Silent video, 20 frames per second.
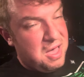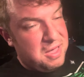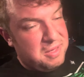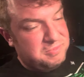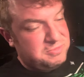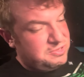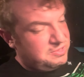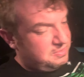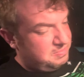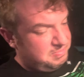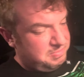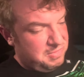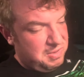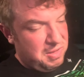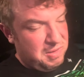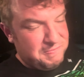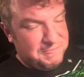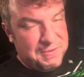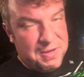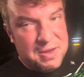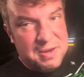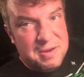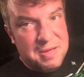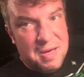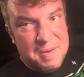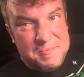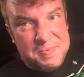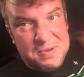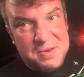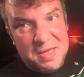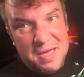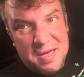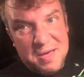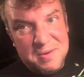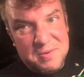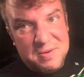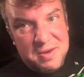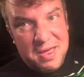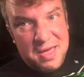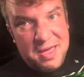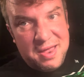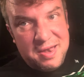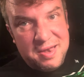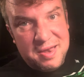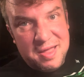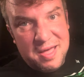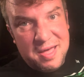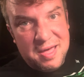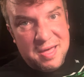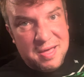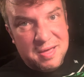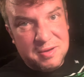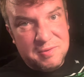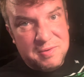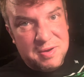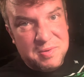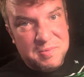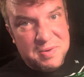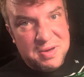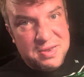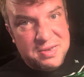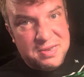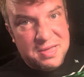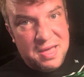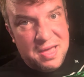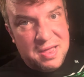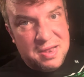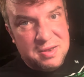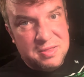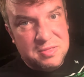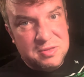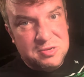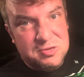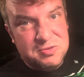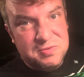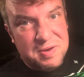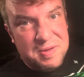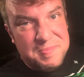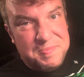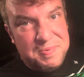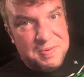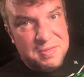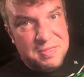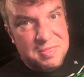Just fun up and down, and a great way to end the trip,